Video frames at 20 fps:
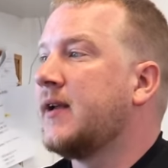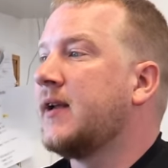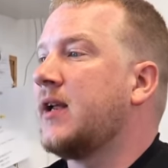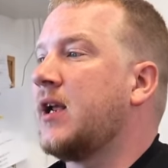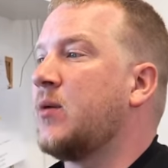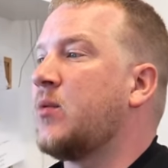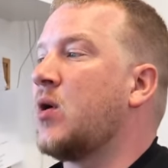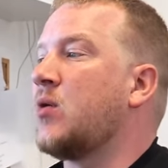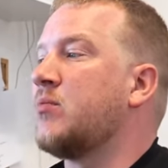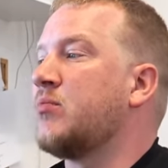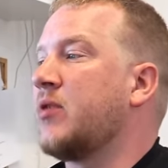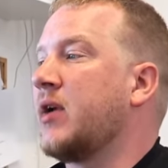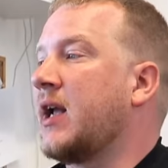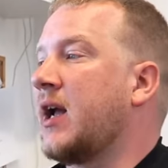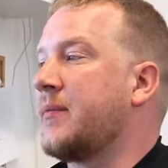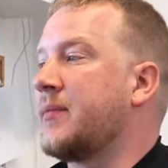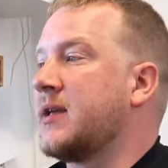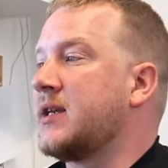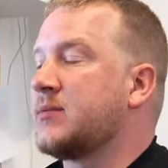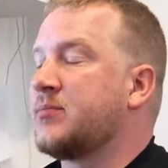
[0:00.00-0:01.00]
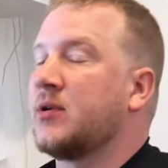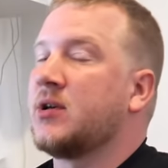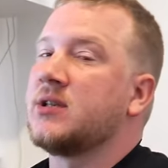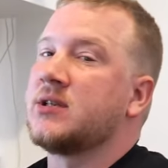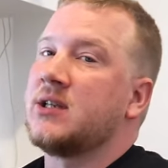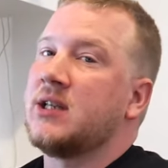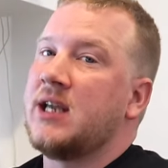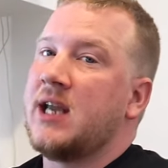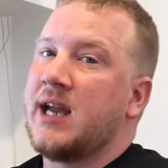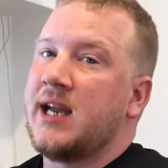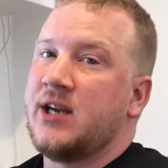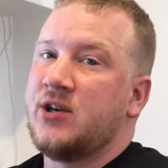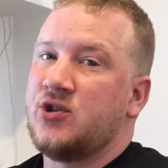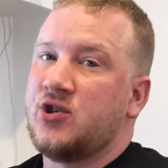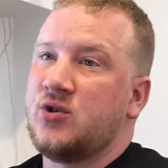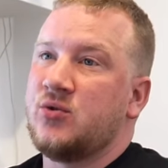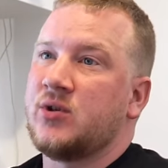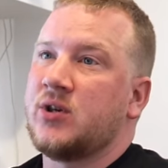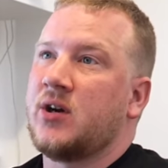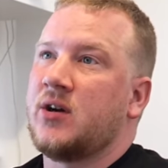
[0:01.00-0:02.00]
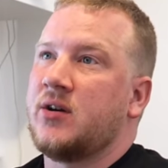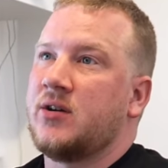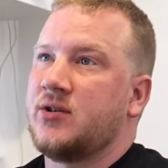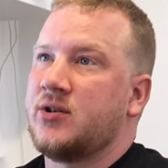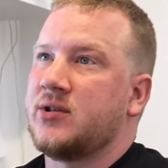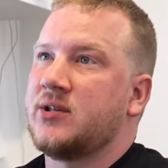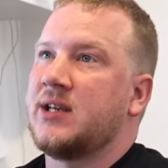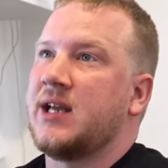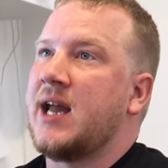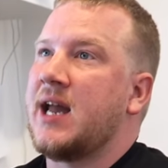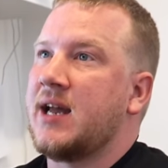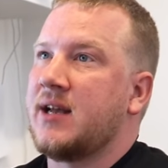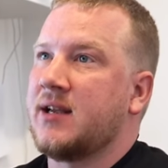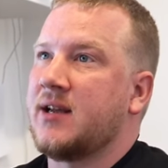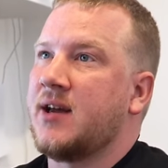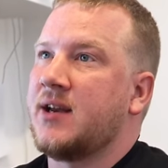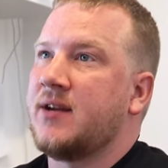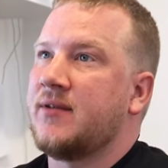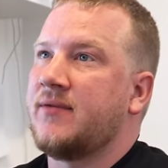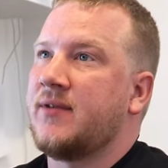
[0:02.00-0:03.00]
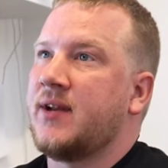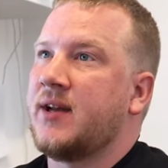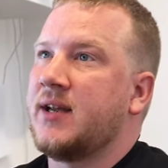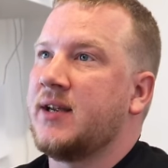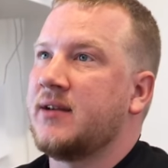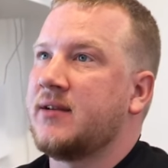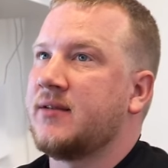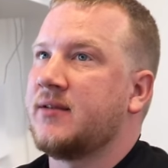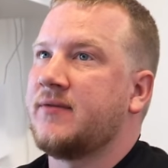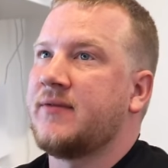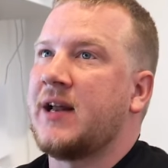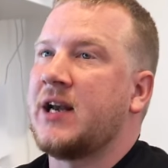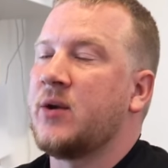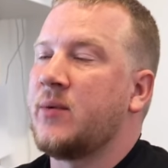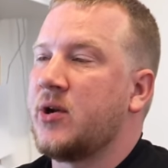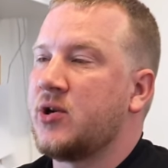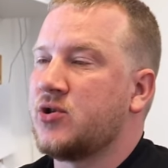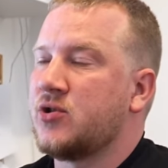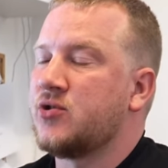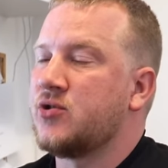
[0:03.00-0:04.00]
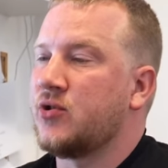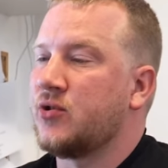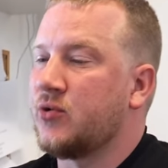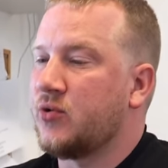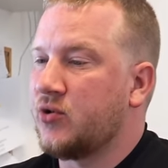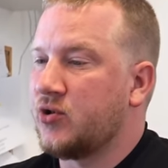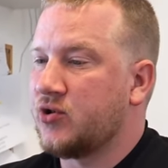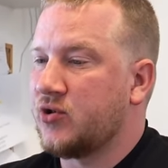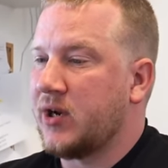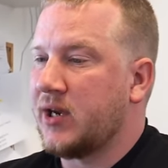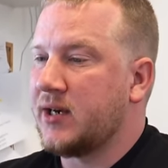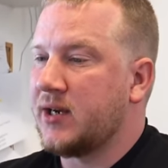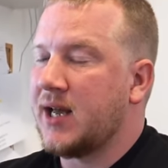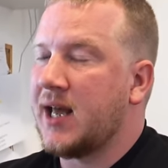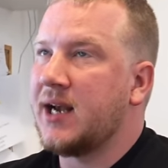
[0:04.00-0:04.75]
It won't bring up this because of the age. You can't just get kind of like valuations on Auto Trader.